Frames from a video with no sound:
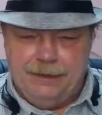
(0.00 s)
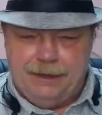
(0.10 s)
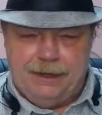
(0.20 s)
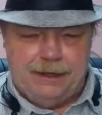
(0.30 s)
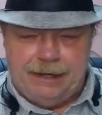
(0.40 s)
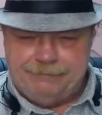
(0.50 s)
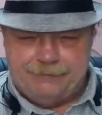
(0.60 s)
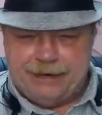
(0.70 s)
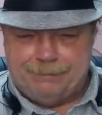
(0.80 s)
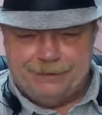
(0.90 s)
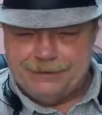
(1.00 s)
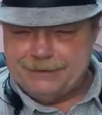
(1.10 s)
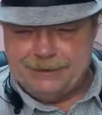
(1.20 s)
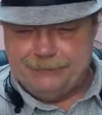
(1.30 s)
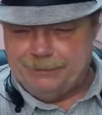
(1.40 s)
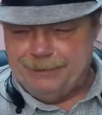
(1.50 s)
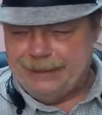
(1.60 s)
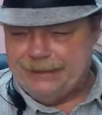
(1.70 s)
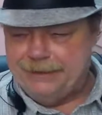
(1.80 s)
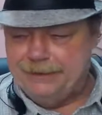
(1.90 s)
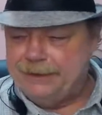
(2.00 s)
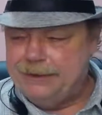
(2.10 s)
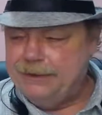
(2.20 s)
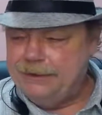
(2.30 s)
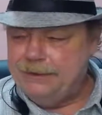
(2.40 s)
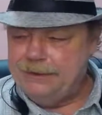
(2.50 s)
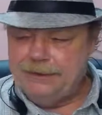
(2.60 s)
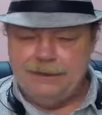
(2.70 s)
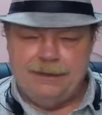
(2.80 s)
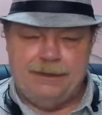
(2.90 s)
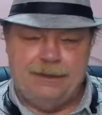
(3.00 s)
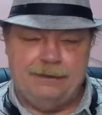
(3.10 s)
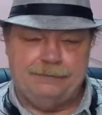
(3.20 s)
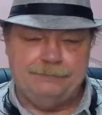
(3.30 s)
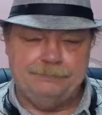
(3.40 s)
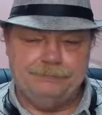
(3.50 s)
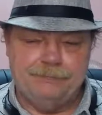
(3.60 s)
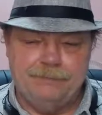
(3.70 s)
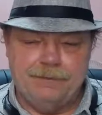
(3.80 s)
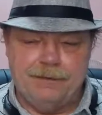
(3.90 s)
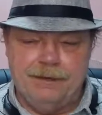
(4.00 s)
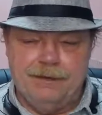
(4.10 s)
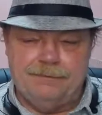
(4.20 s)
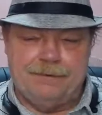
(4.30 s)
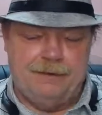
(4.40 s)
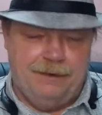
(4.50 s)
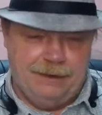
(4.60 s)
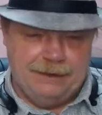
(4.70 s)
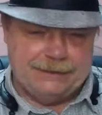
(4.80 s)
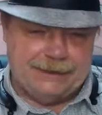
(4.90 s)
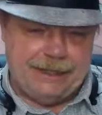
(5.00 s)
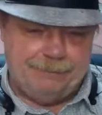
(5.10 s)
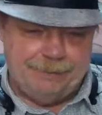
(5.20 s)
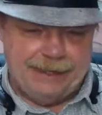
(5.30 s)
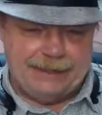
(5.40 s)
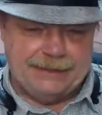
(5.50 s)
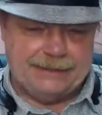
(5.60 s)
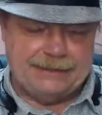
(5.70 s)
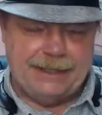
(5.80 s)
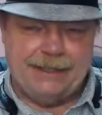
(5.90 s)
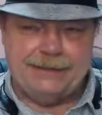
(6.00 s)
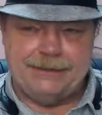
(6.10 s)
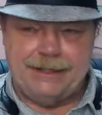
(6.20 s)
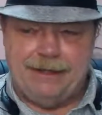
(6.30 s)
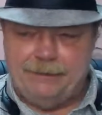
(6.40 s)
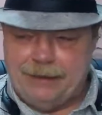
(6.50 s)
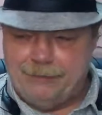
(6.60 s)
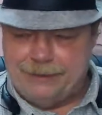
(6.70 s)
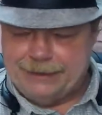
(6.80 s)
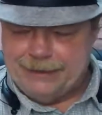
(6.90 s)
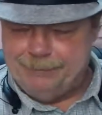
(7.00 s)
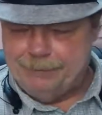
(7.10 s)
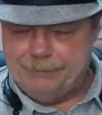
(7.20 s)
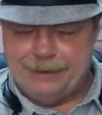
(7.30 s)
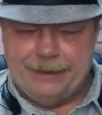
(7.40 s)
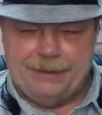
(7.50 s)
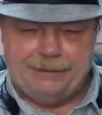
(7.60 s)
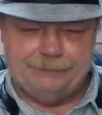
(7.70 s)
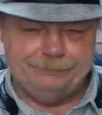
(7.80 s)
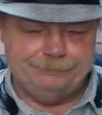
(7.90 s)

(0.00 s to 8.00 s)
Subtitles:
I've dropped this thing repeatedly. For the longest time back in the States, I would keep them in the